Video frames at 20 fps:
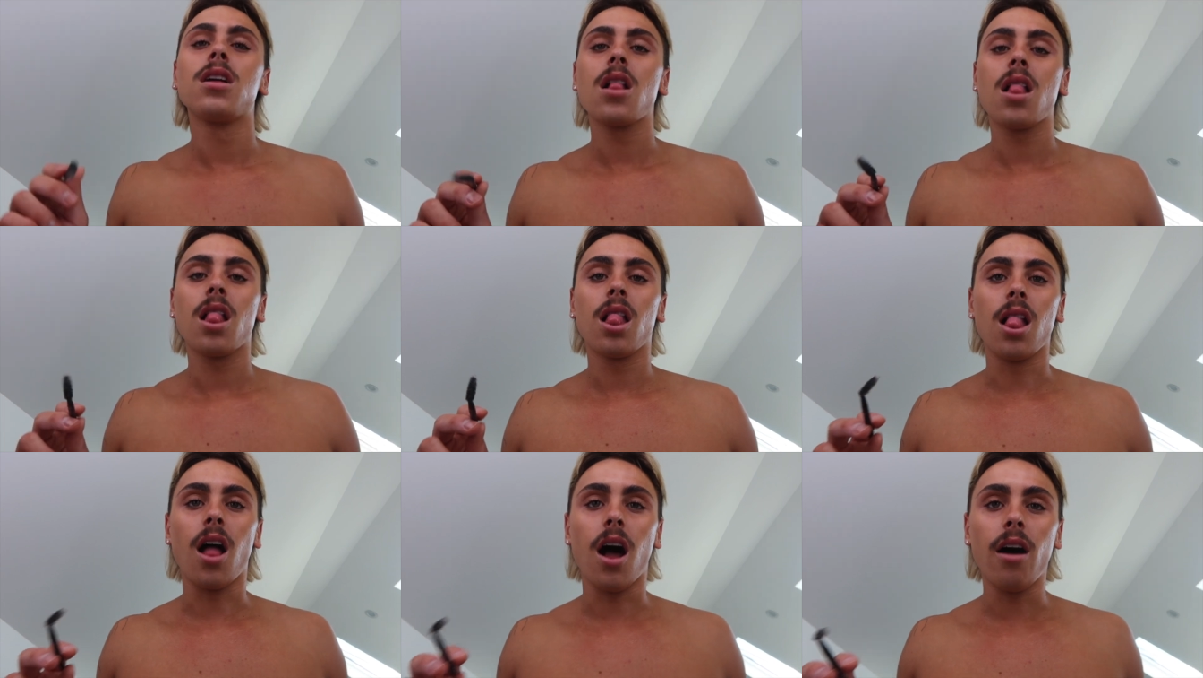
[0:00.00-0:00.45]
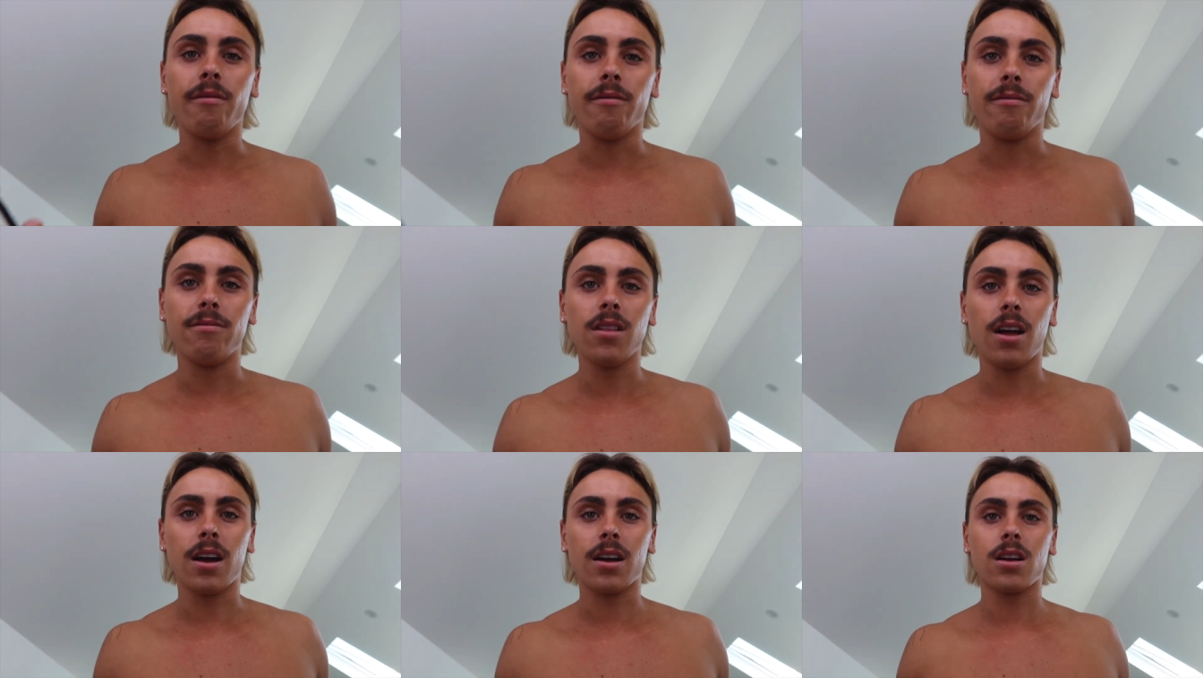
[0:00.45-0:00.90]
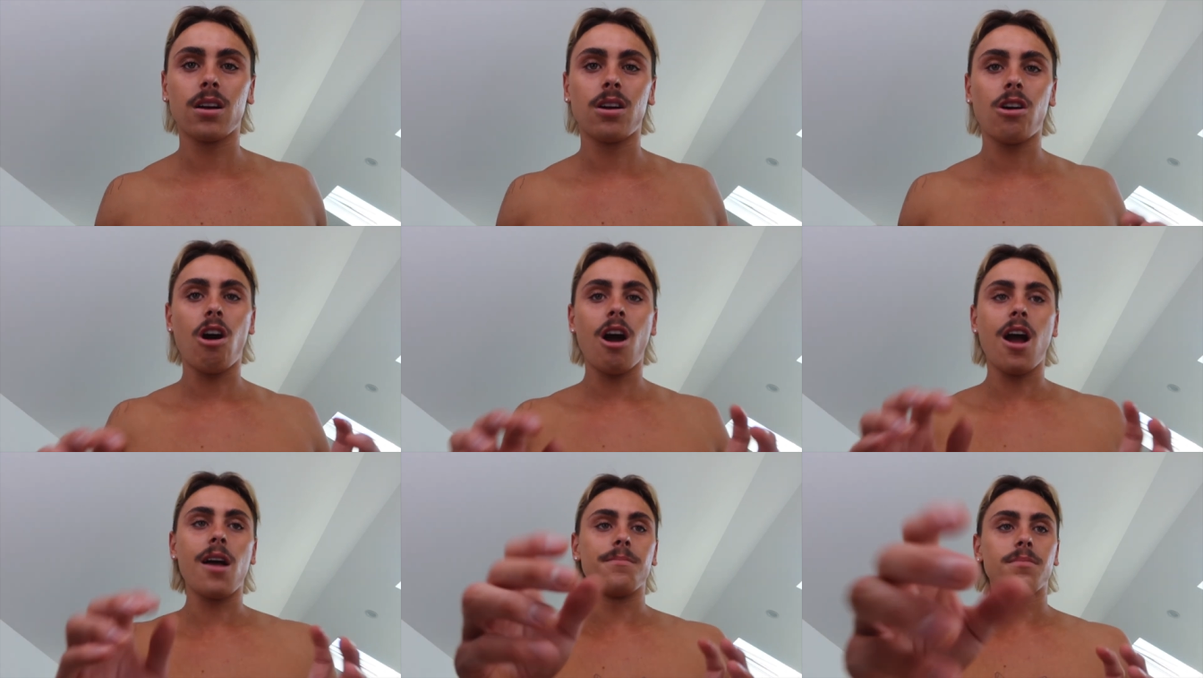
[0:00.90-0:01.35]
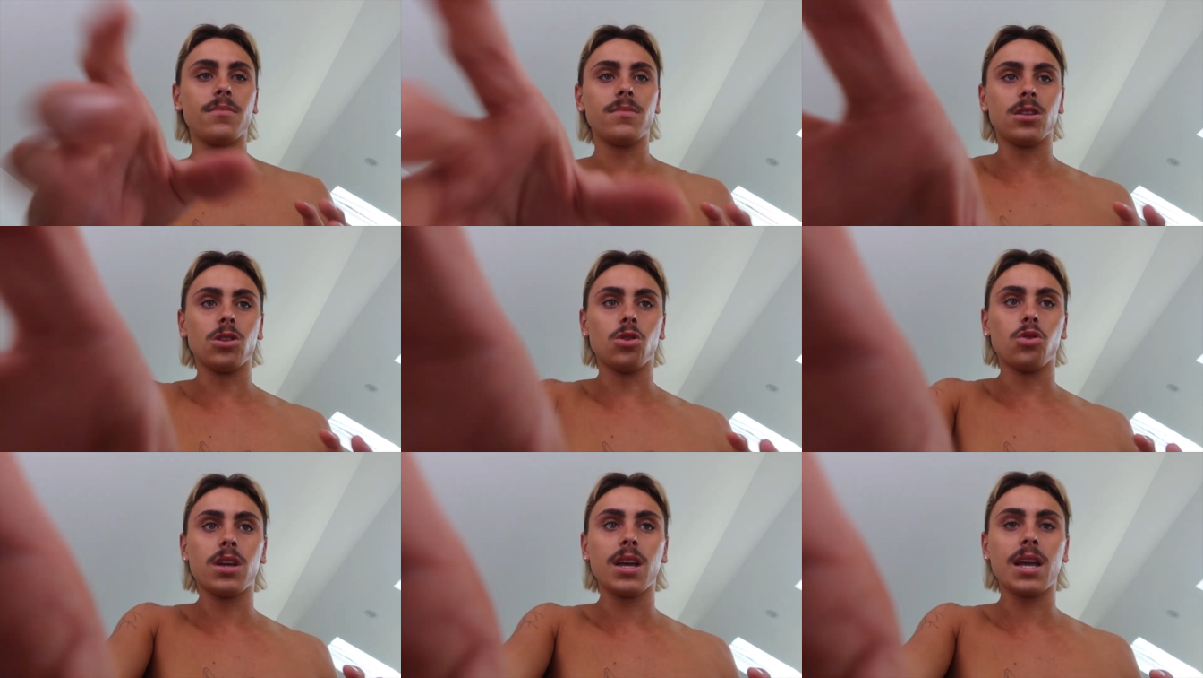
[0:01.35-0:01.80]
love, like I'm
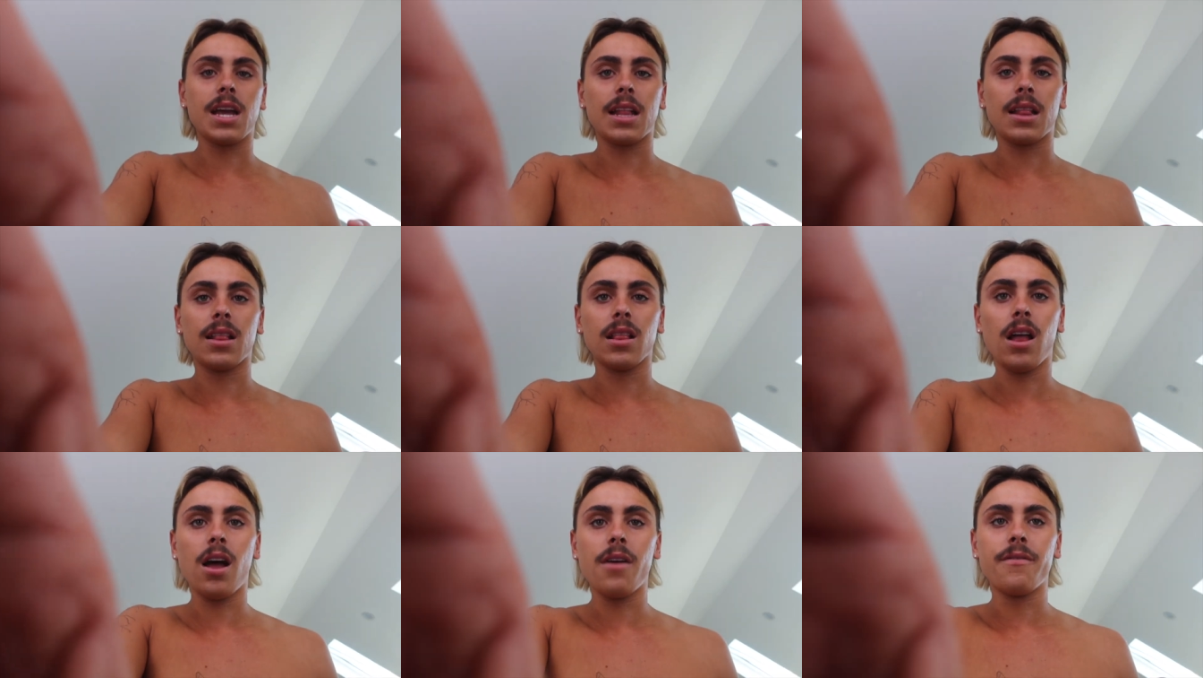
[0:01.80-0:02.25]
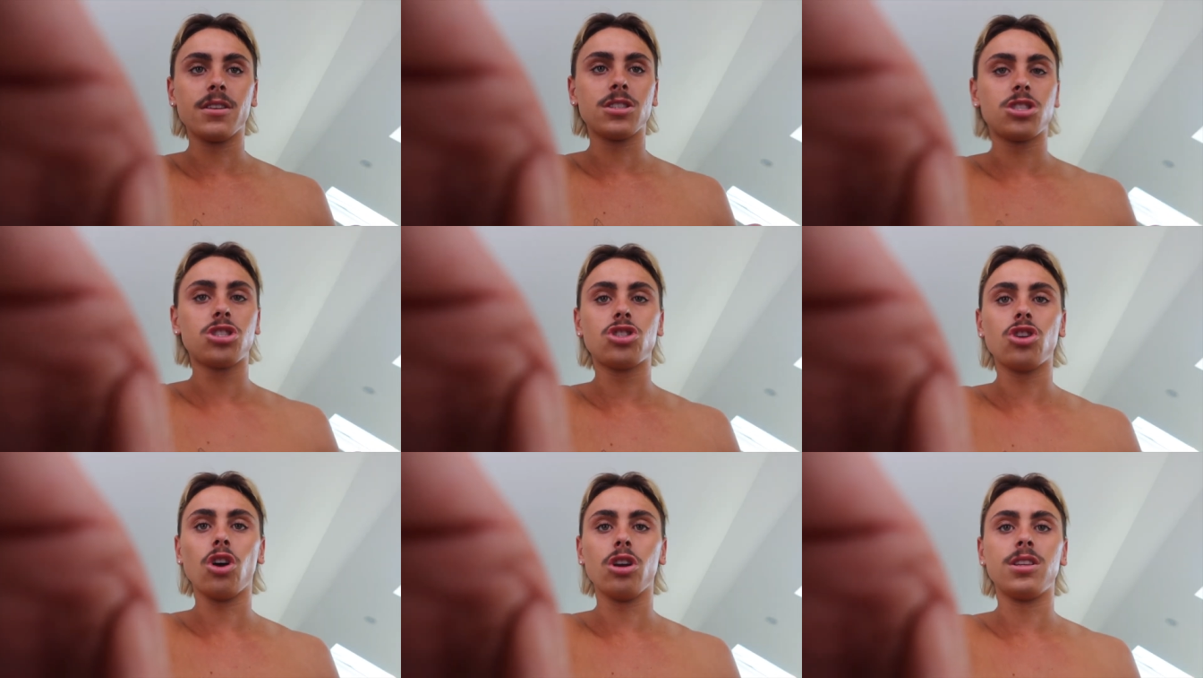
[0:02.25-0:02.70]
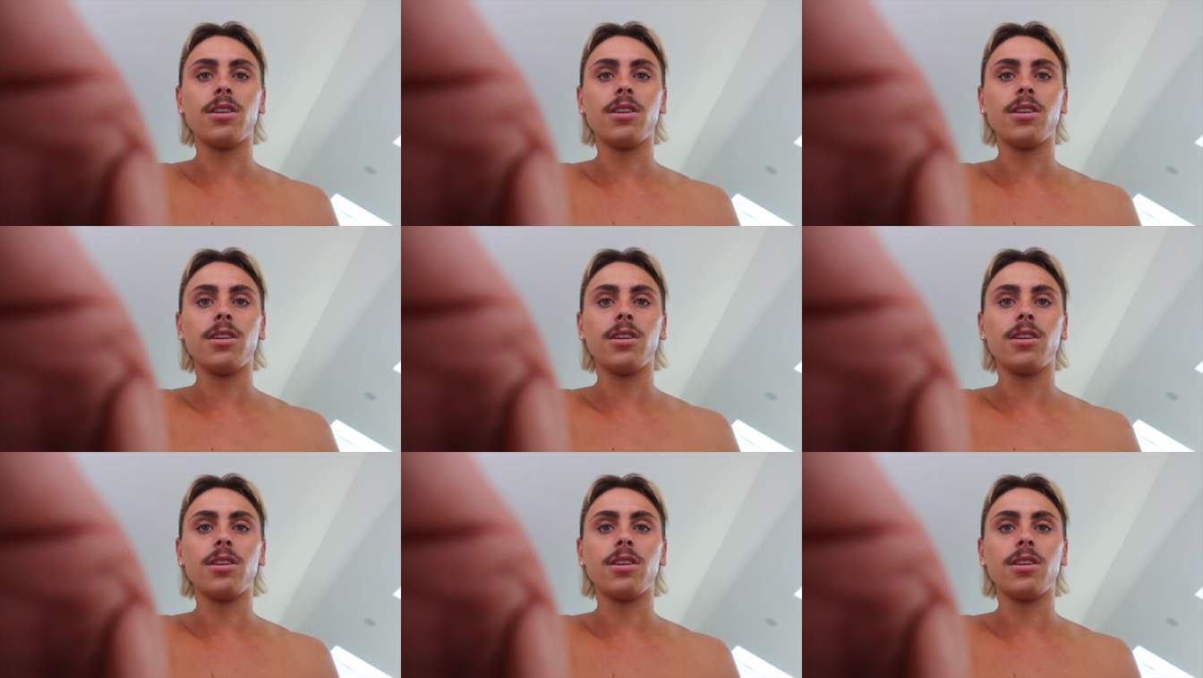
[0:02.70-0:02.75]
looking at love so